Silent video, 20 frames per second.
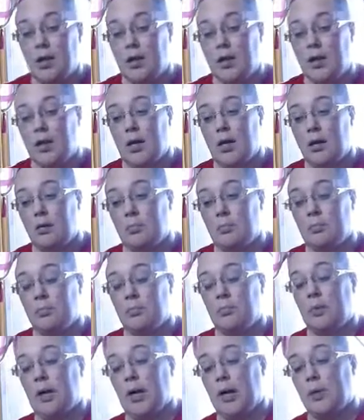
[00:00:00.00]

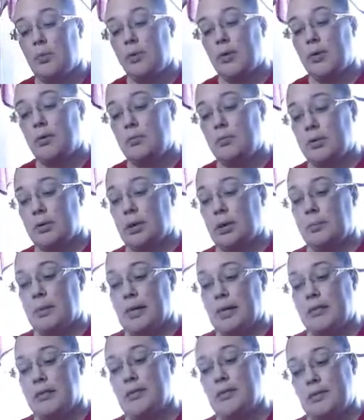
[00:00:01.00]
I want to really
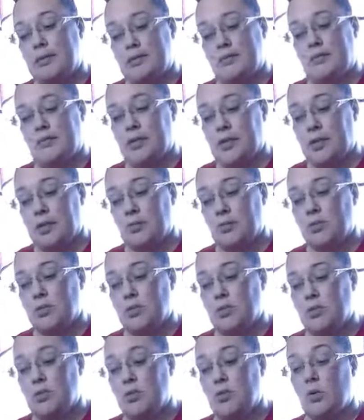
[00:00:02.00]
make these videos
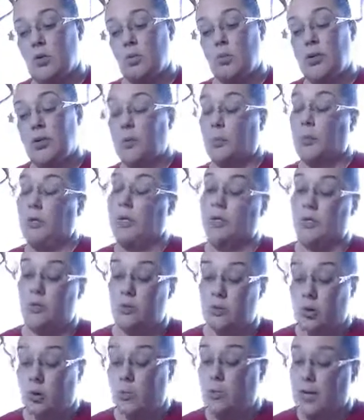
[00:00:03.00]
so when we
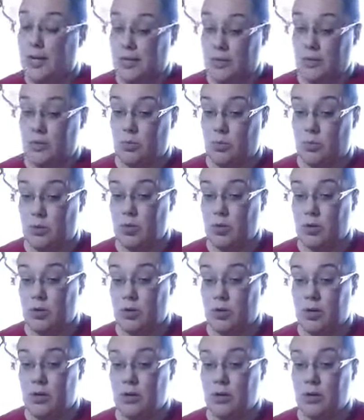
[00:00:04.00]
do go back to work,